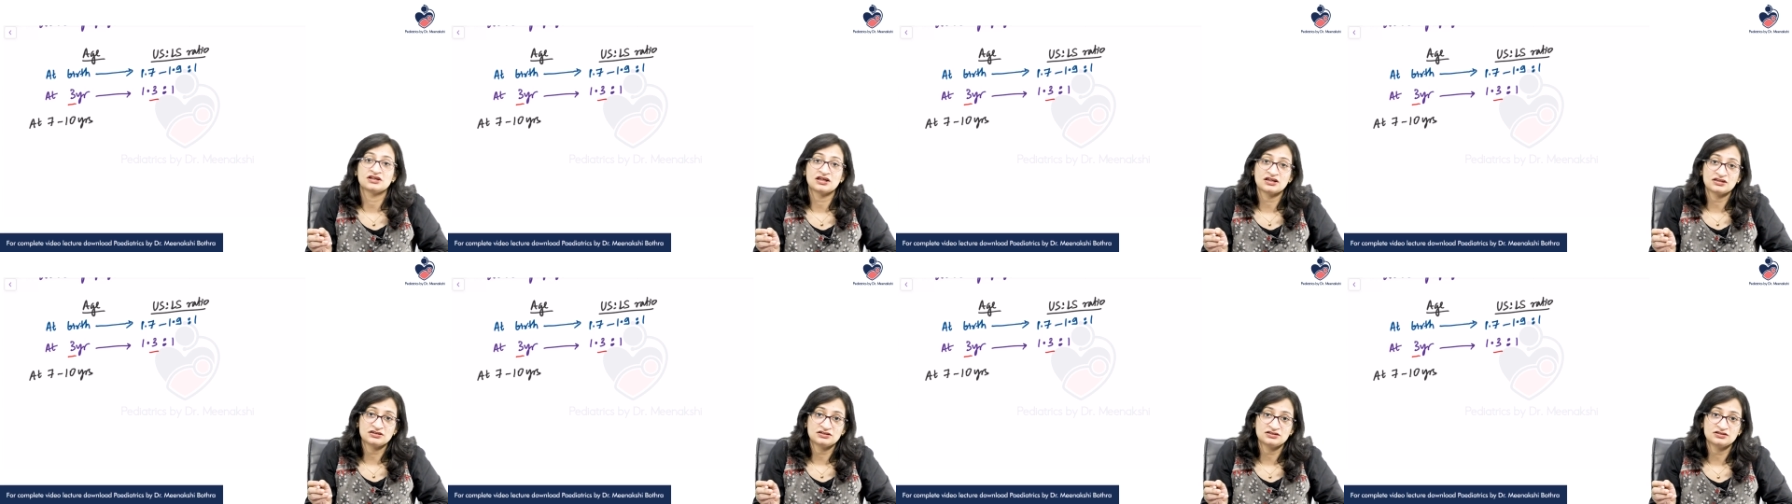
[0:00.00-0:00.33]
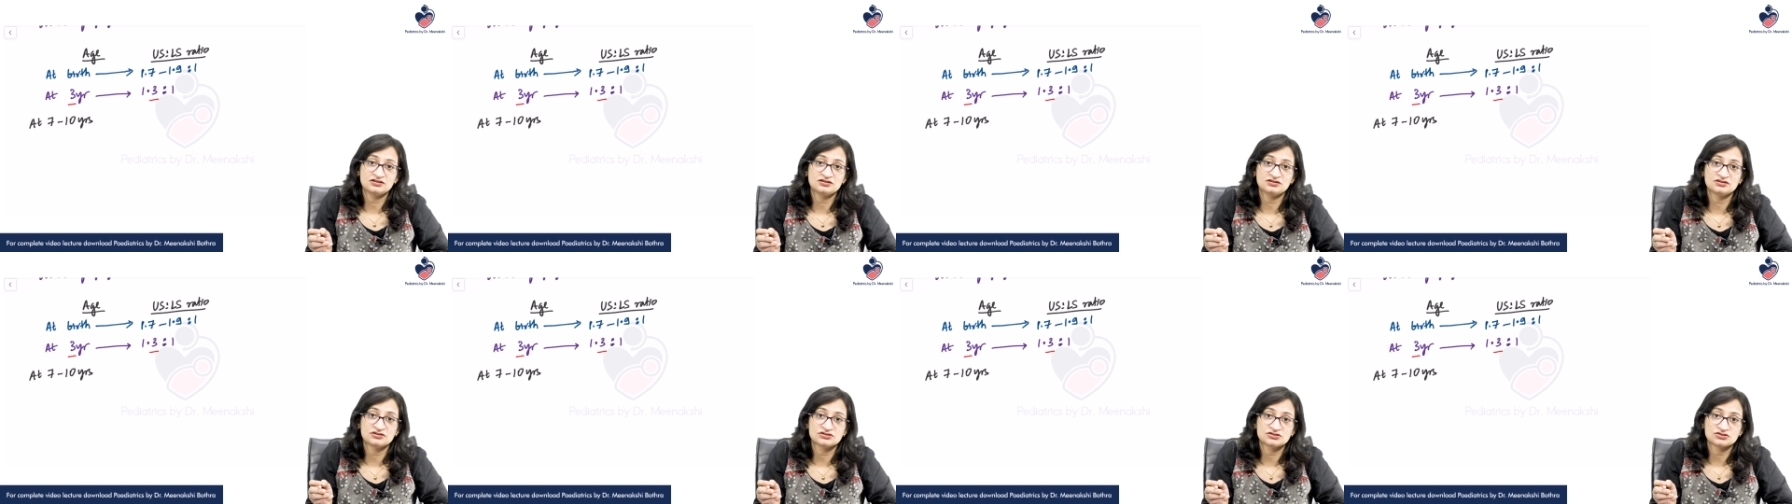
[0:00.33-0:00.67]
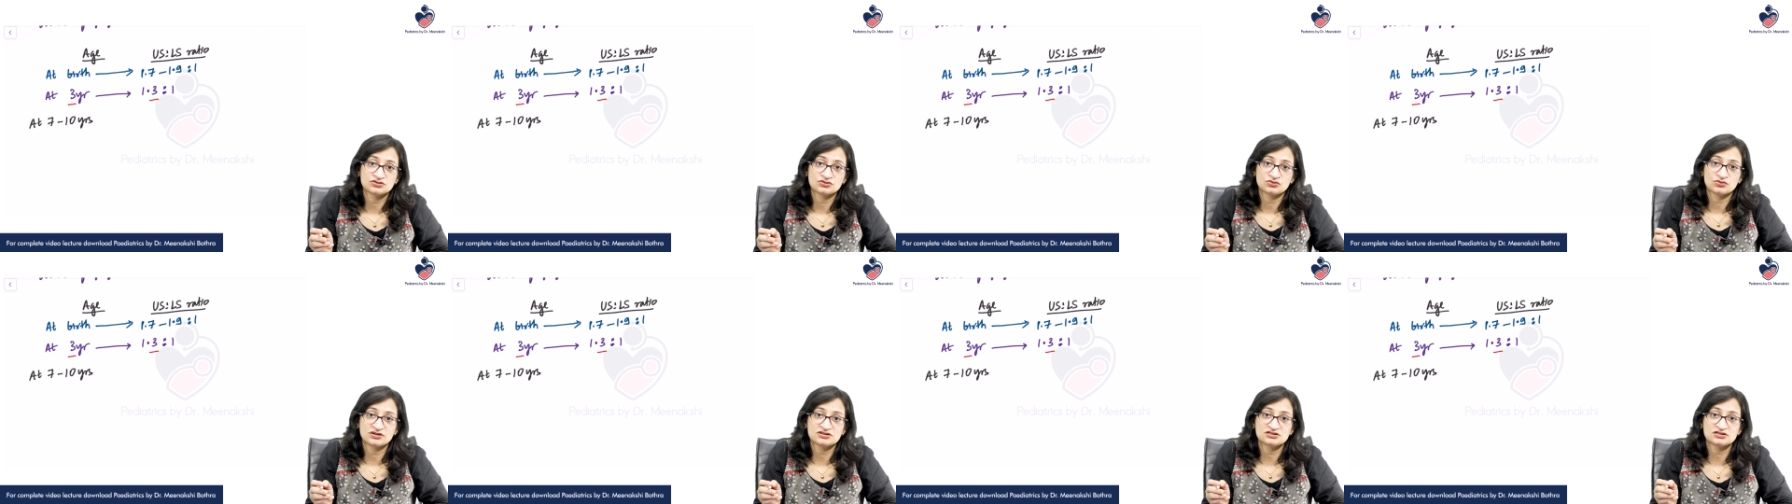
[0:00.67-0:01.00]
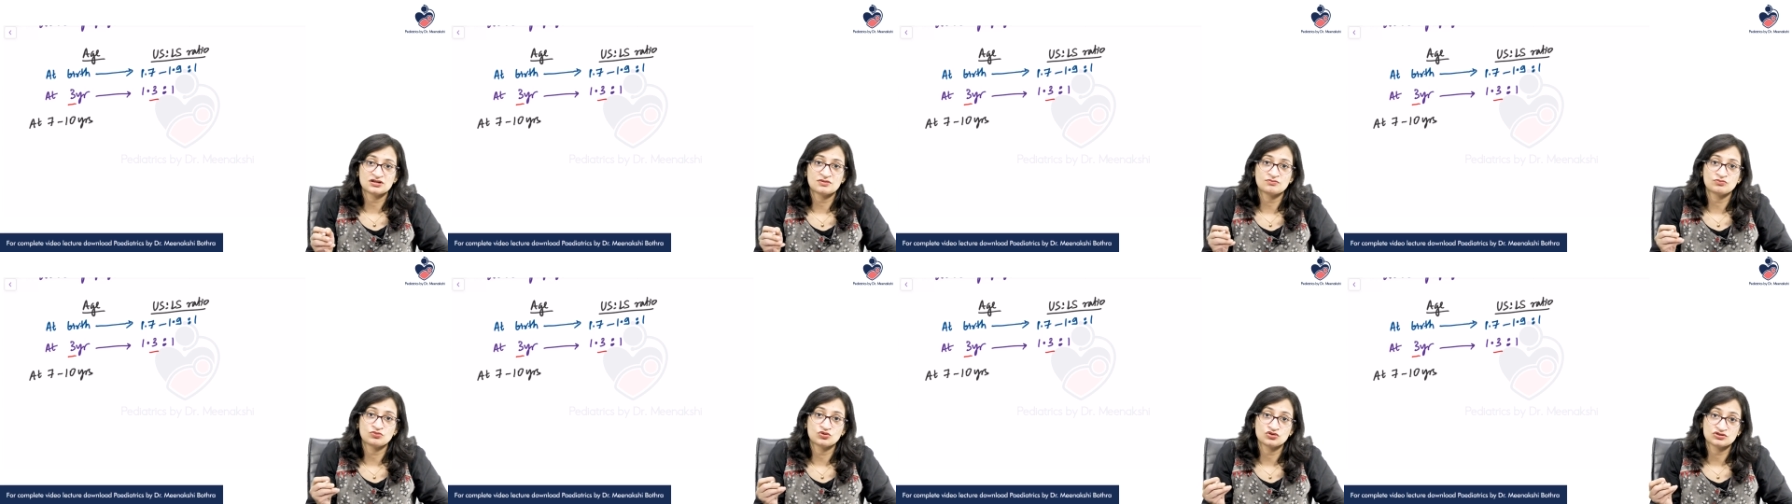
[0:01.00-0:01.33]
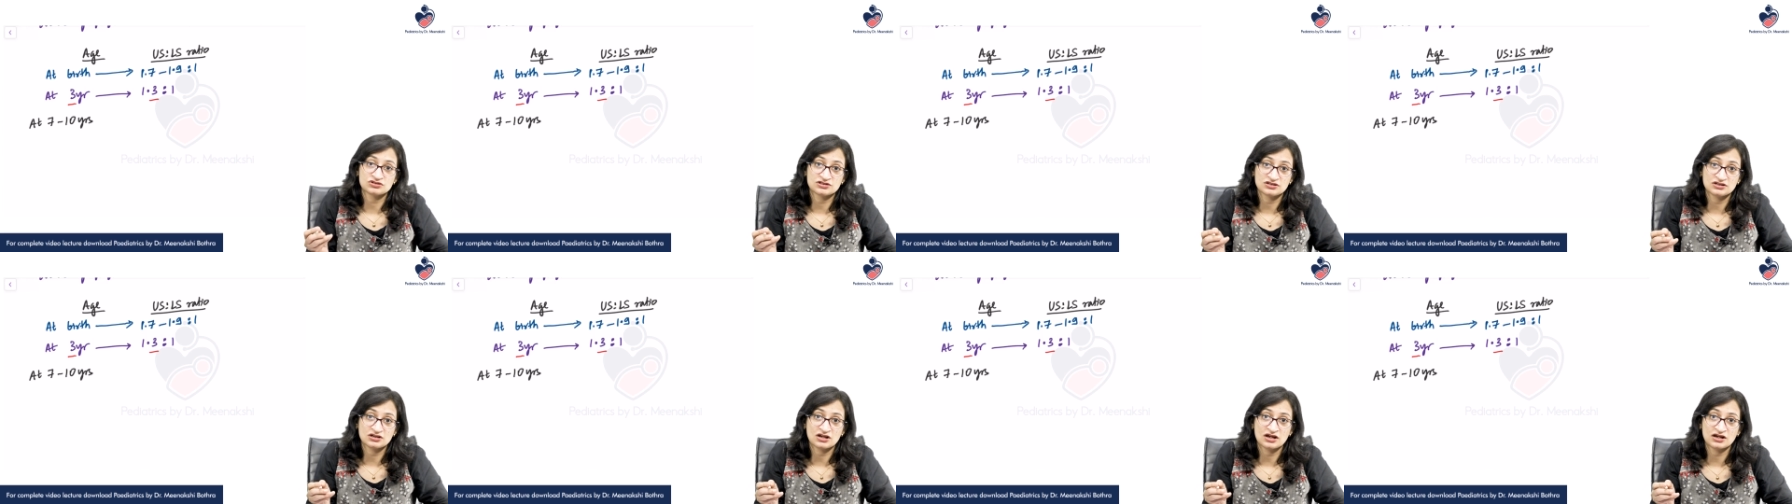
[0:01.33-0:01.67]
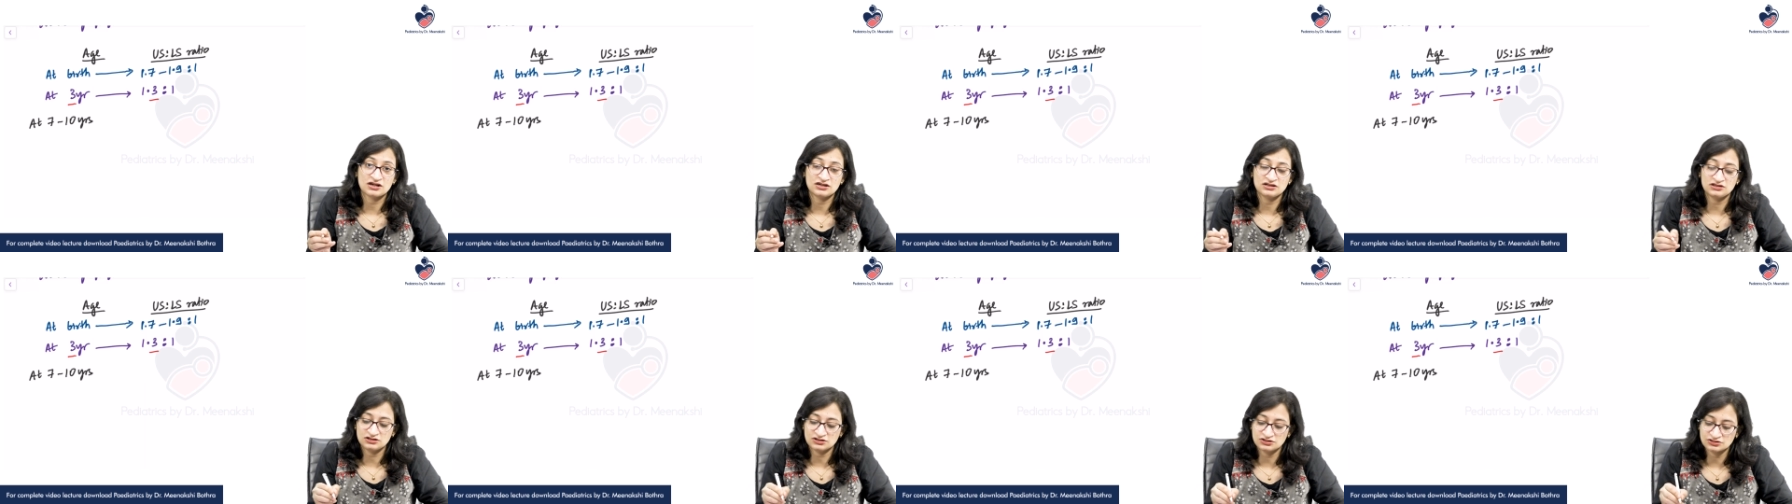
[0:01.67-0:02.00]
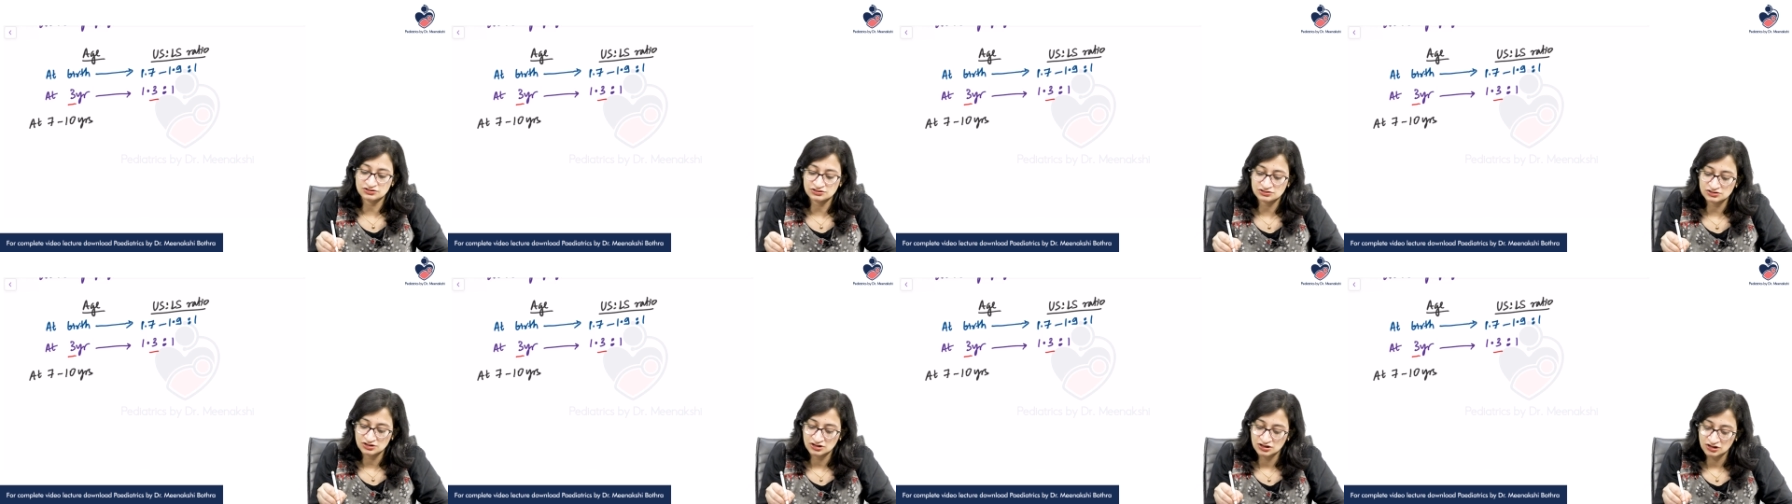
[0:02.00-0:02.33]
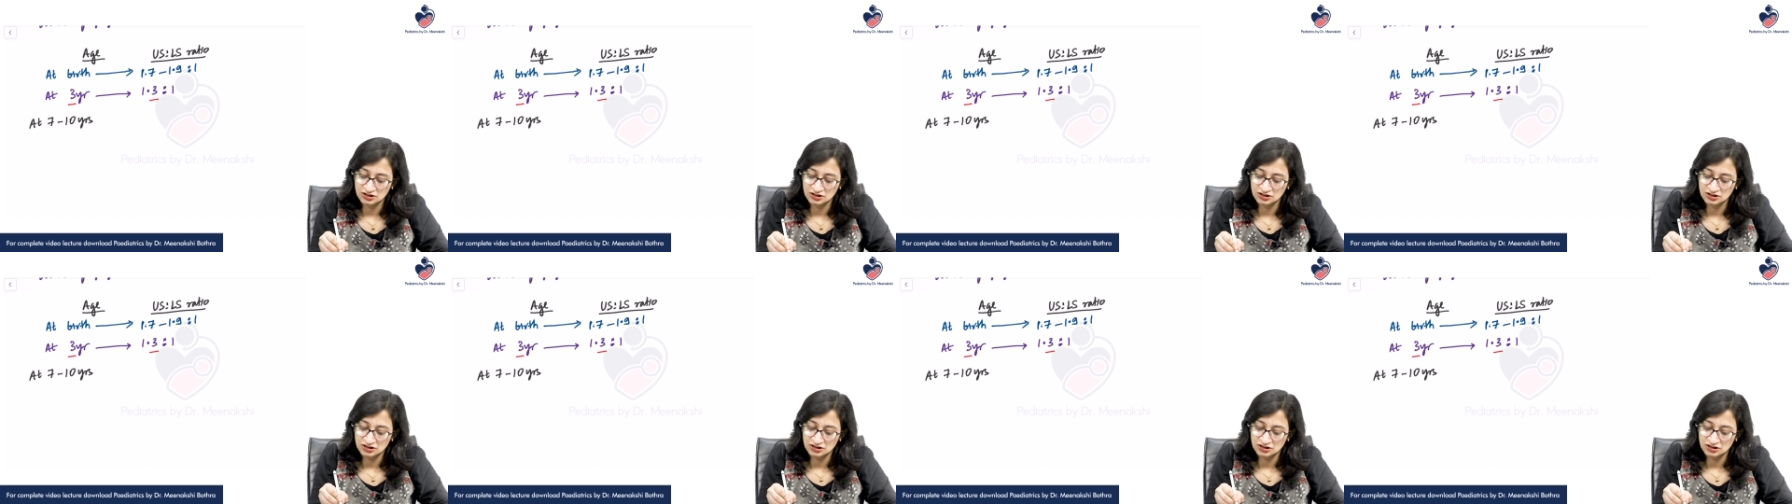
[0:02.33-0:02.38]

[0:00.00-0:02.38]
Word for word: 10 years okay some books say 9 years